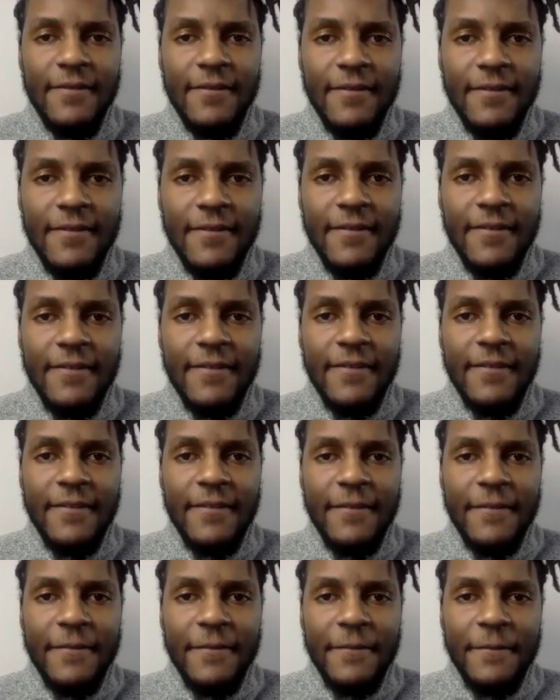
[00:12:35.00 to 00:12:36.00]

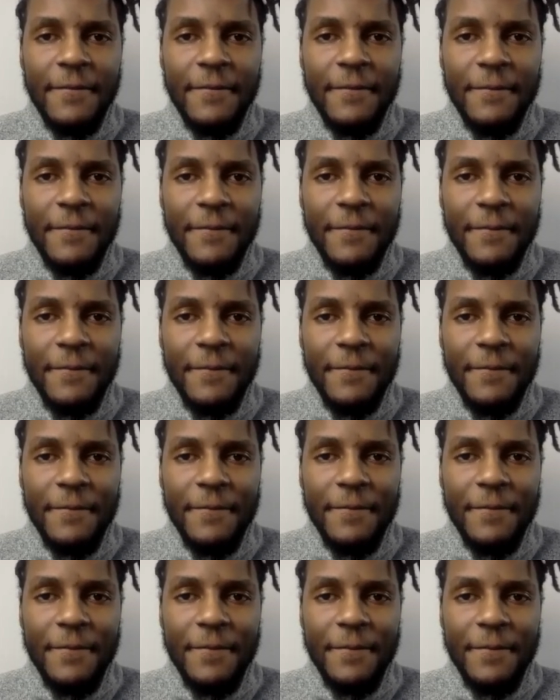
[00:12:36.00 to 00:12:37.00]

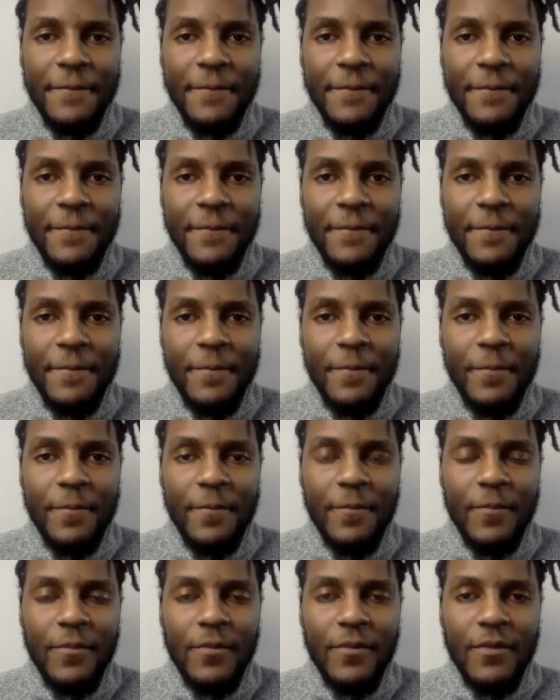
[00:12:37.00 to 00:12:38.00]

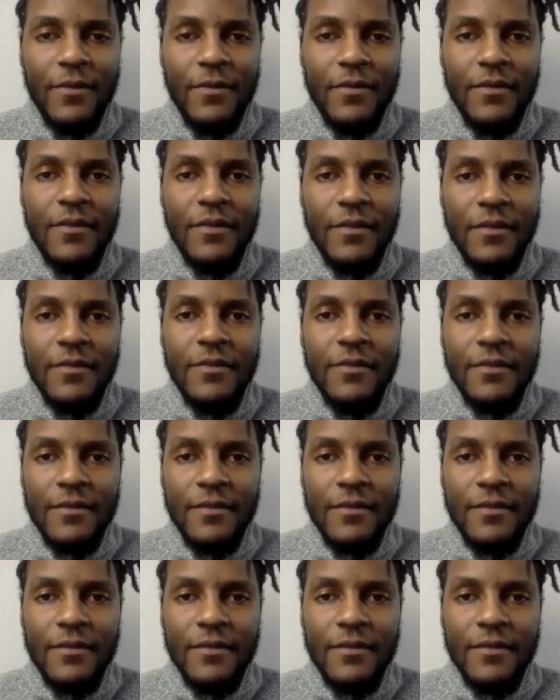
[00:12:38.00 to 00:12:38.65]
(not speaking)